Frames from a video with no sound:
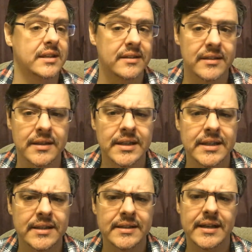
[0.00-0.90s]
And
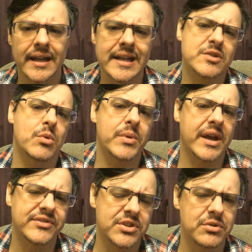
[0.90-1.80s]
that's what we
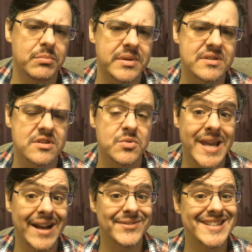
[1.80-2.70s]
have to do in business. We
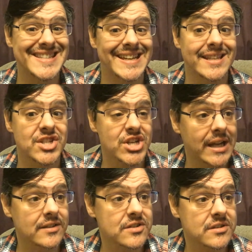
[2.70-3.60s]
have to take the
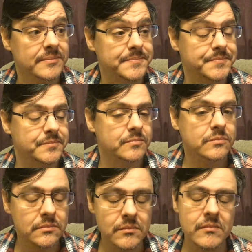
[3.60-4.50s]
chance
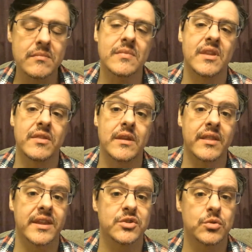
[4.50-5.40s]
that
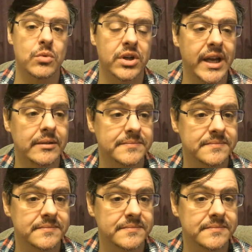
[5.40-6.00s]
things will work out.